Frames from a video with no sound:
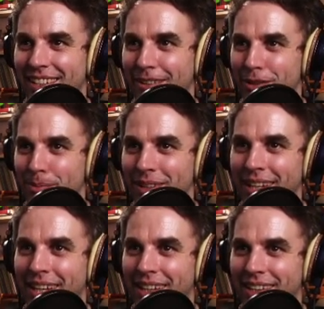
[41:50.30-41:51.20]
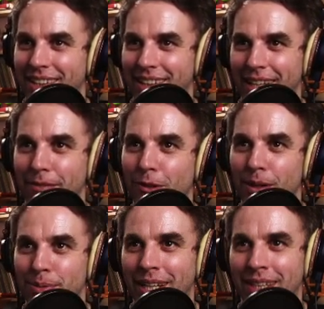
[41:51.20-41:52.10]
So if you play, like if you
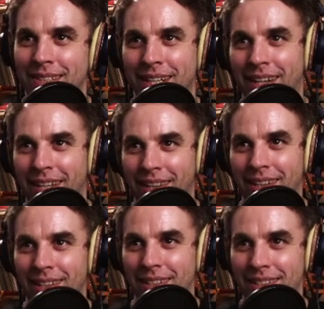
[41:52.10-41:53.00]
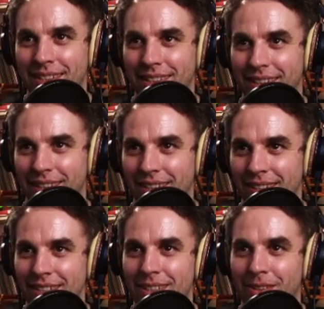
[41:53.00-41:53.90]
want to play in this area, then this
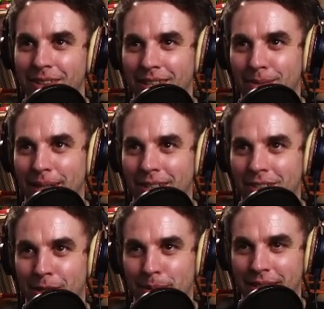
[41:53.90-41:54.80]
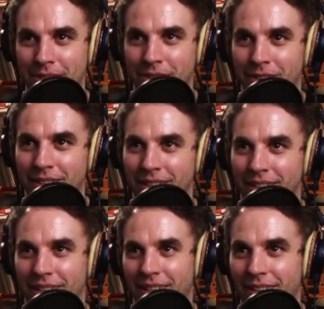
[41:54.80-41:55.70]
stone expands your potential.
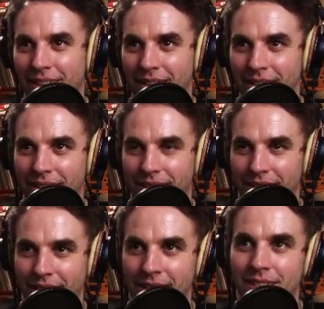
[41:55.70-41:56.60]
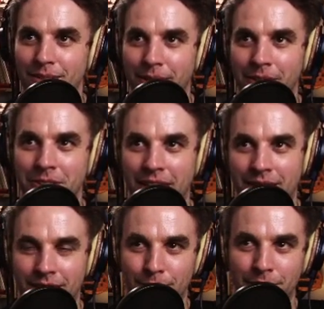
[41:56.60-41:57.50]
And this is one of those
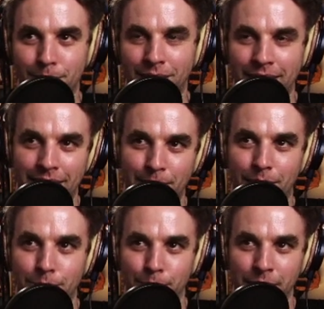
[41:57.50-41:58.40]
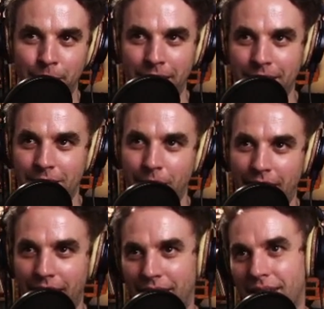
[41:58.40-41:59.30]
cases where double Hane probably works
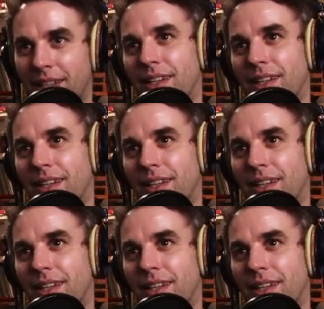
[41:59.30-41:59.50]
okay.